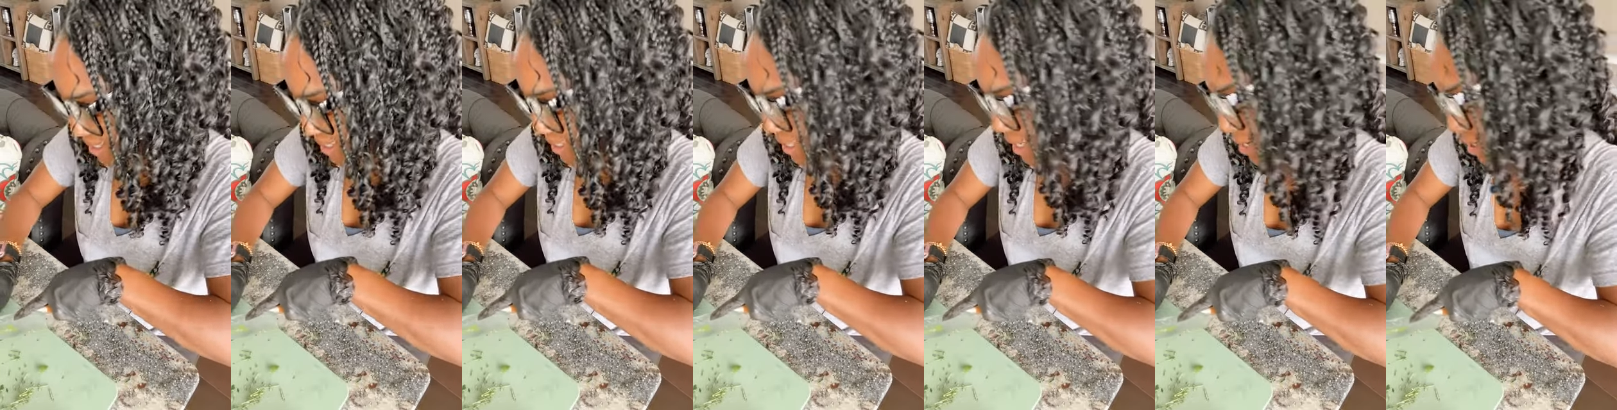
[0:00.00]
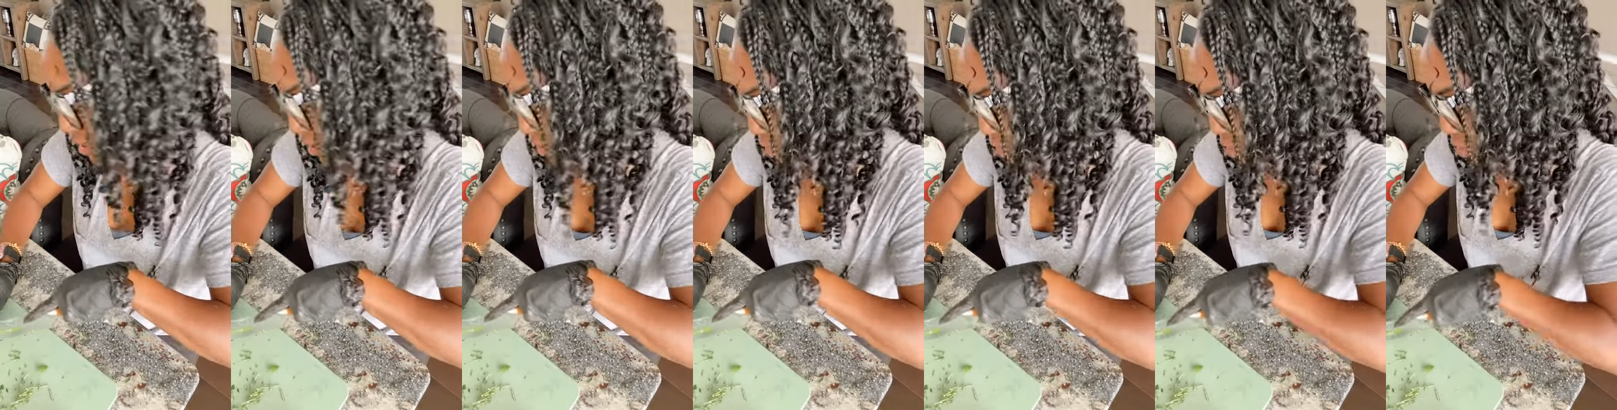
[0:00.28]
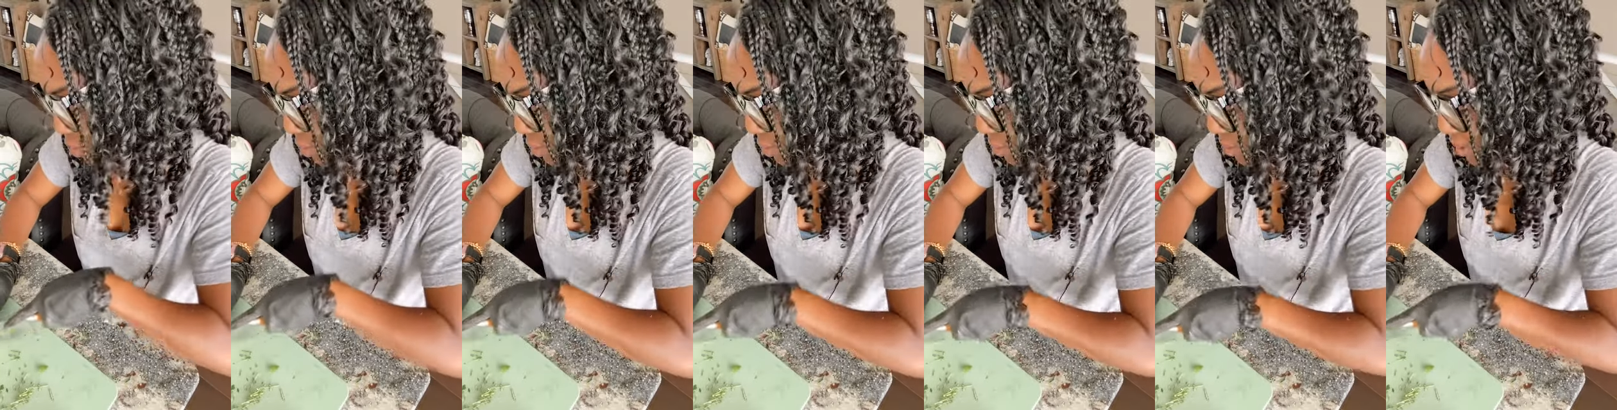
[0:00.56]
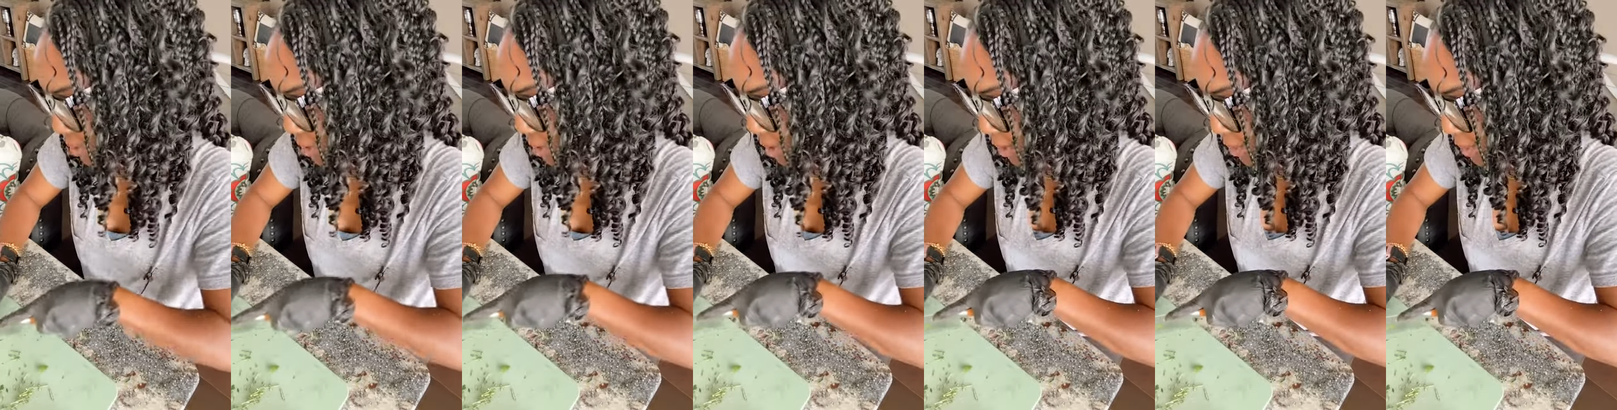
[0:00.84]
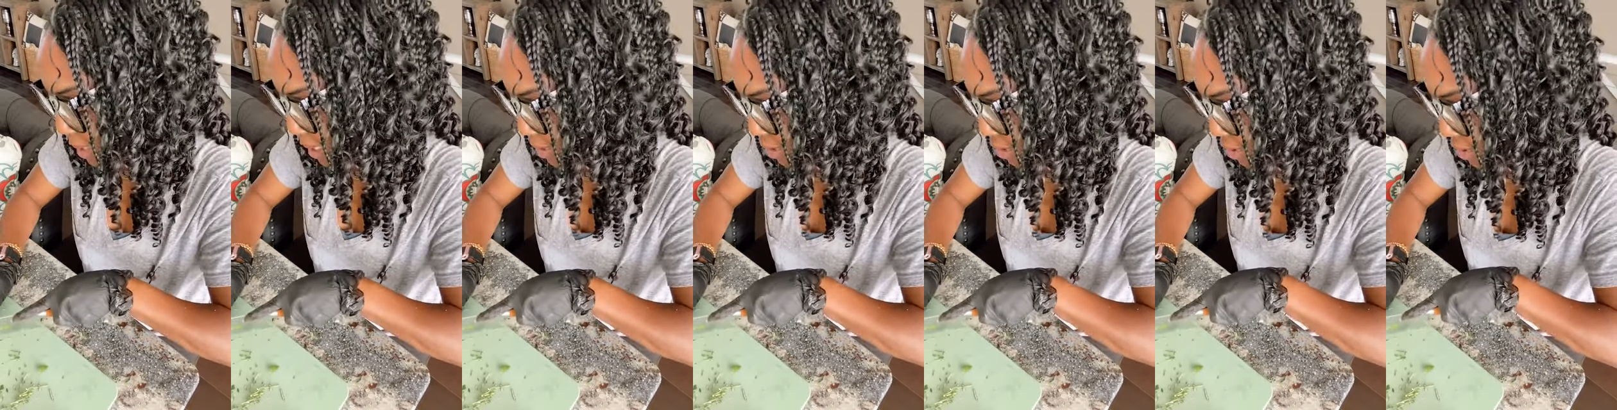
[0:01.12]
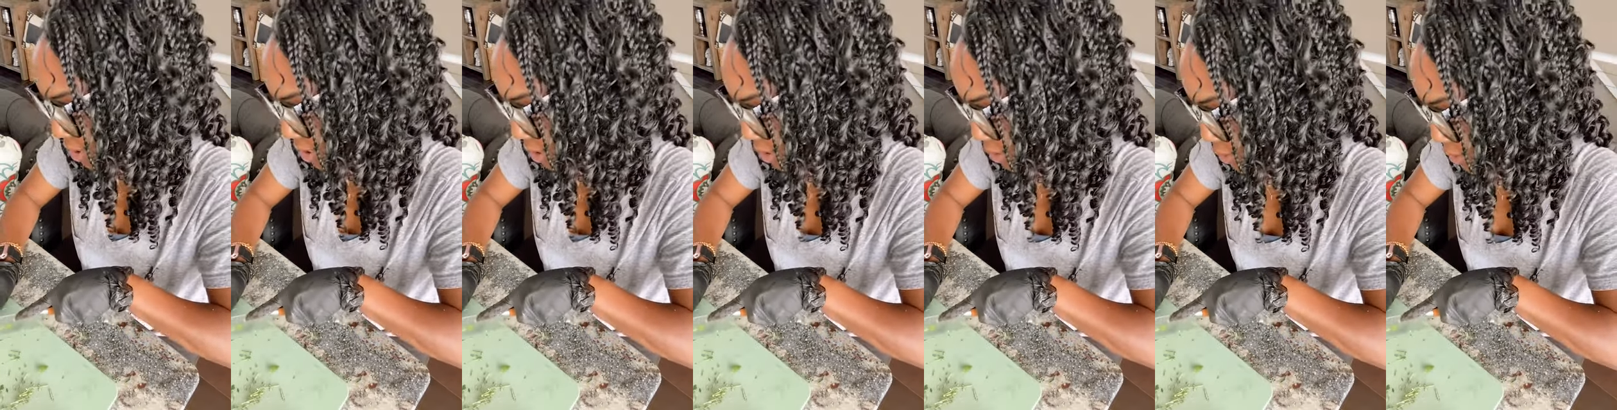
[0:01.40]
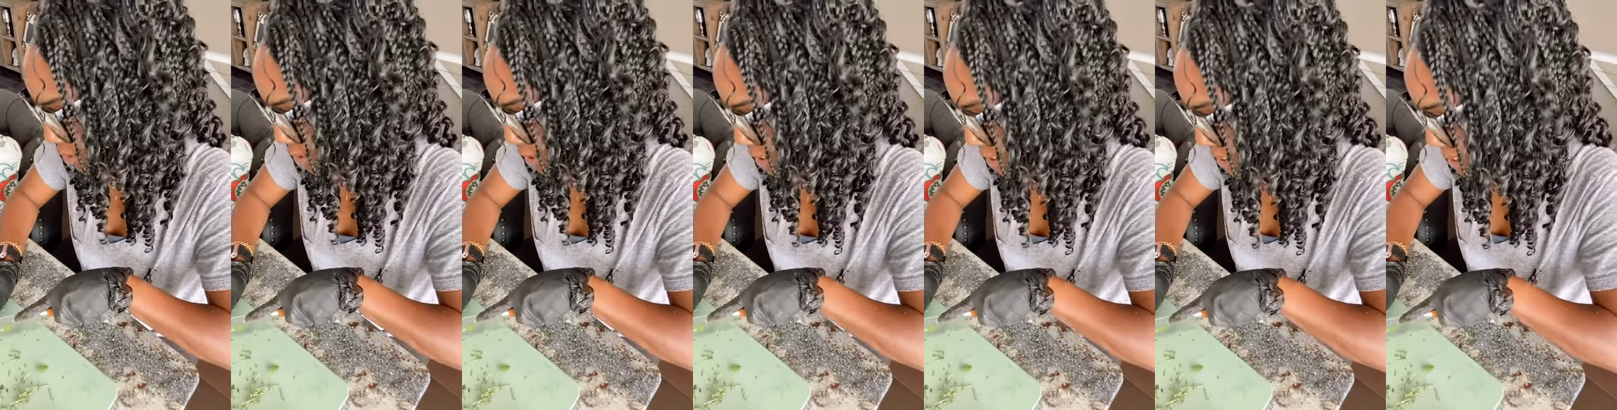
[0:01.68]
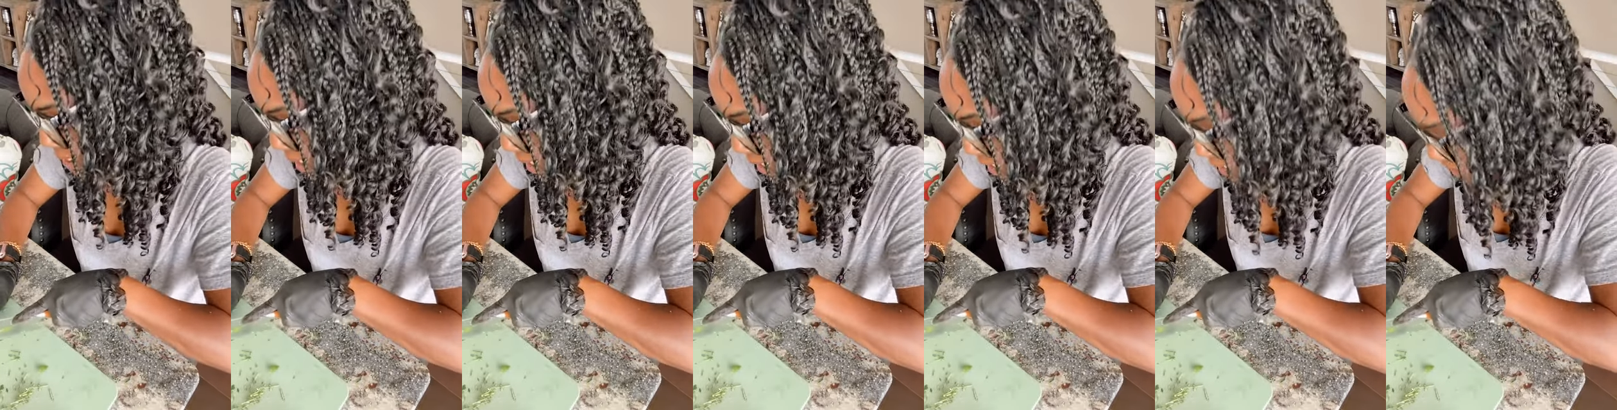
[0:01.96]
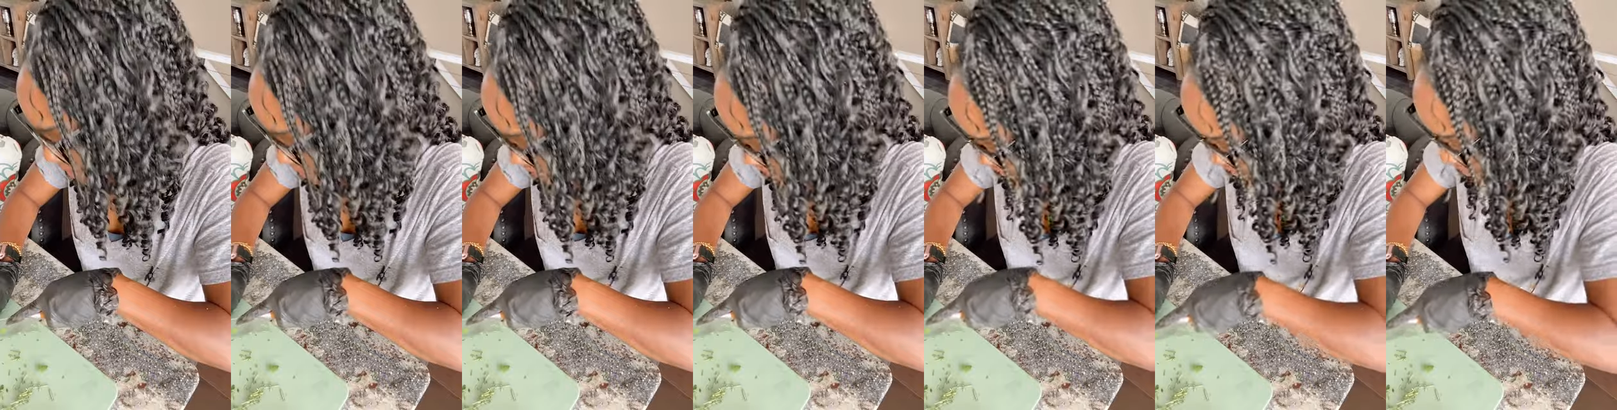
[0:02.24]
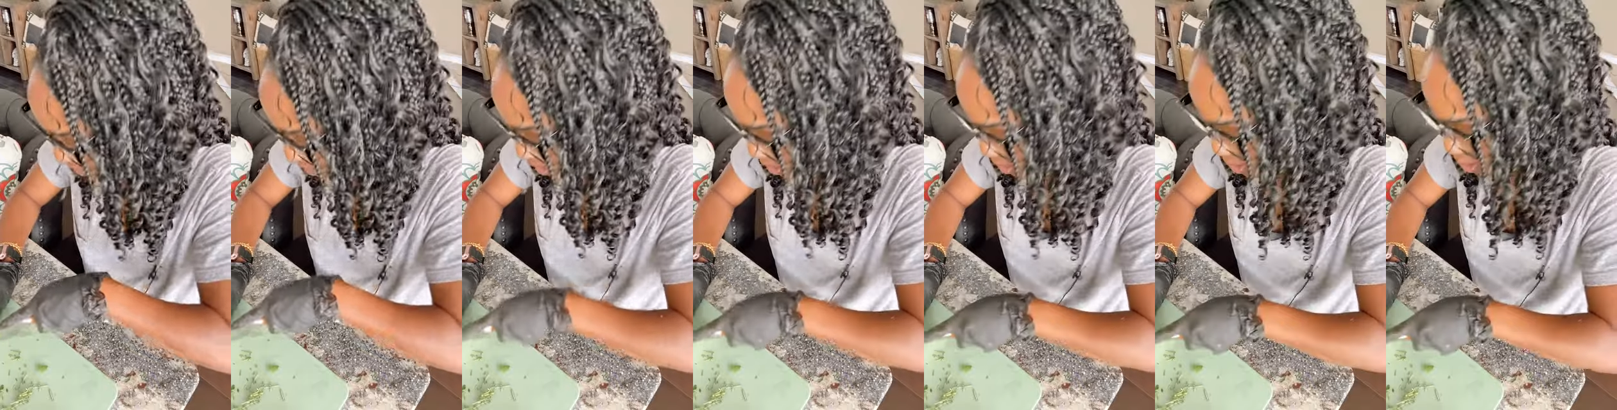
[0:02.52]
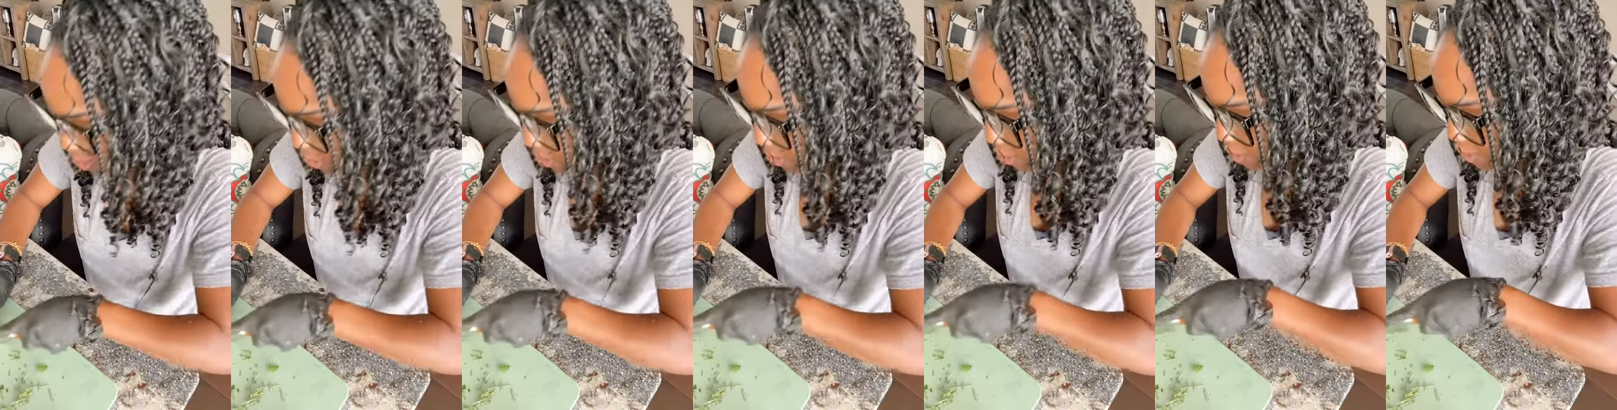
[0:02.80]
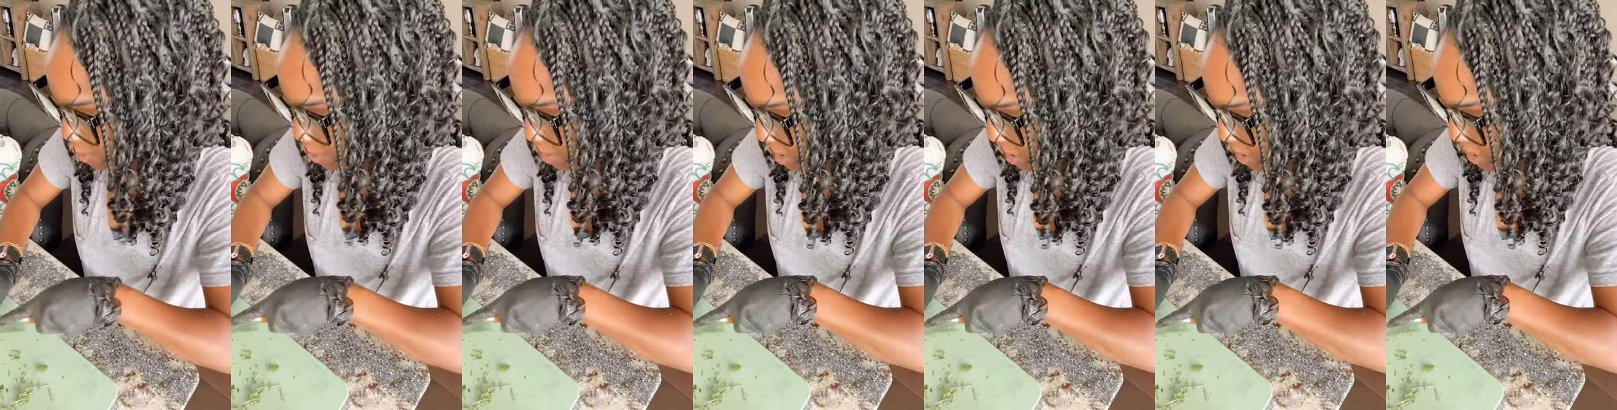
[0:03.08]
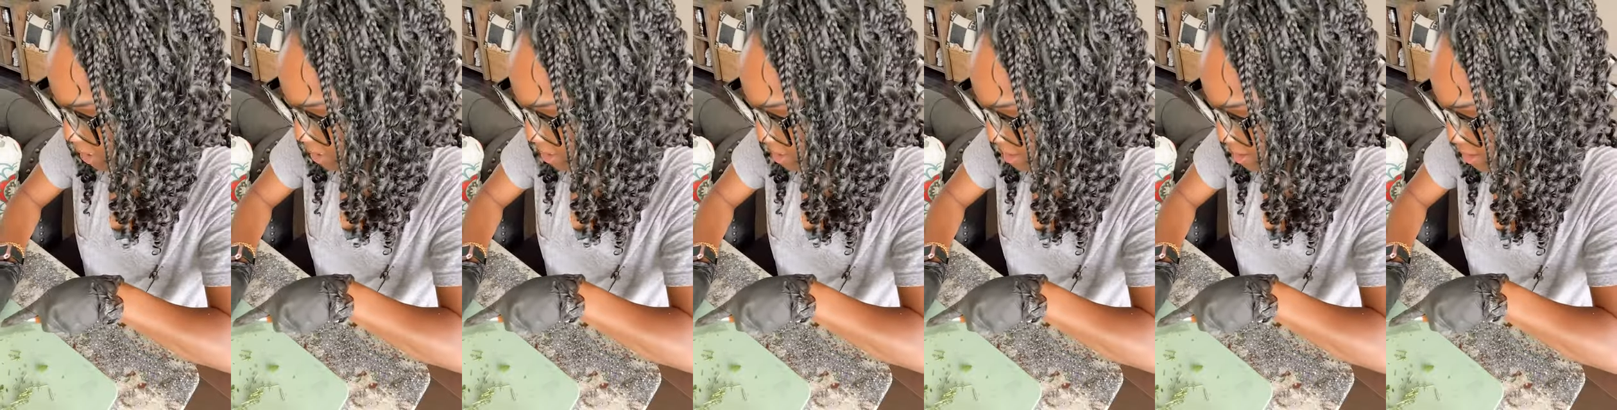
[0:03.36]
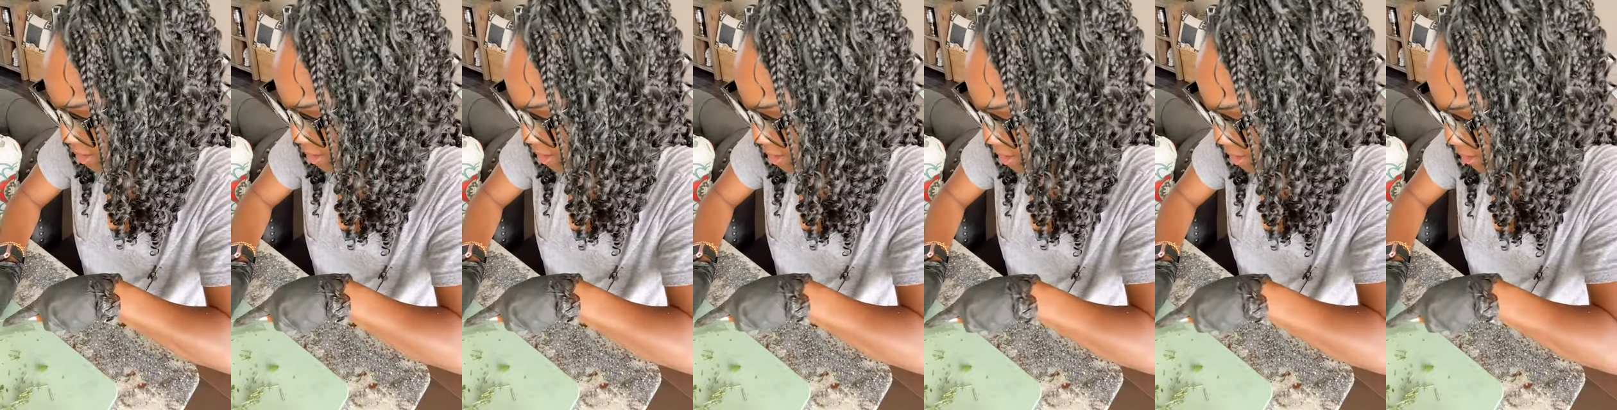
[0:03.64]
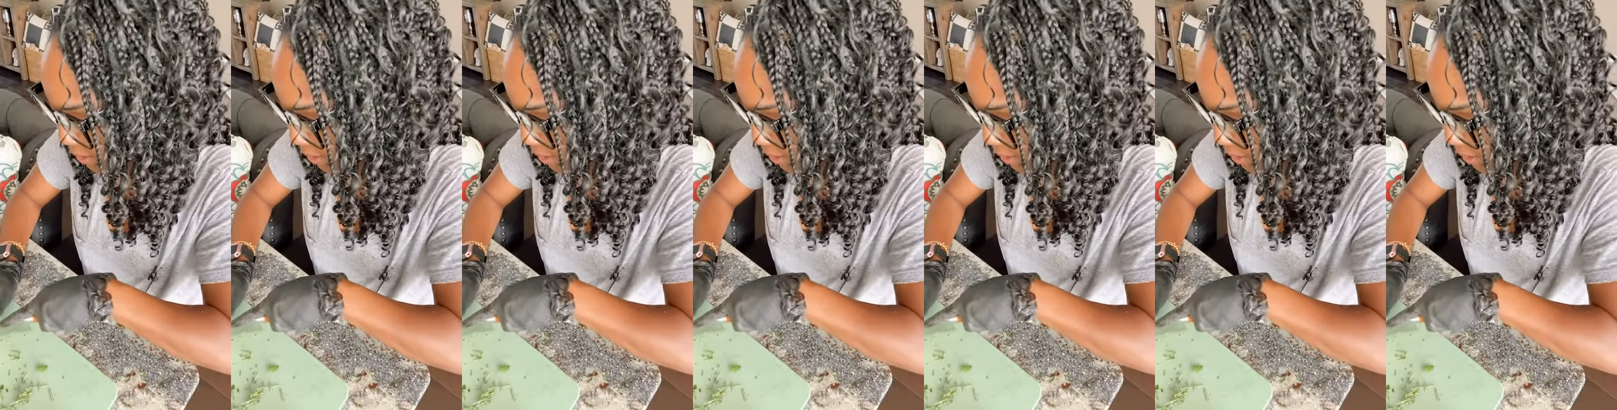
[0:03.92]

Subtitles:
(no speaker visible)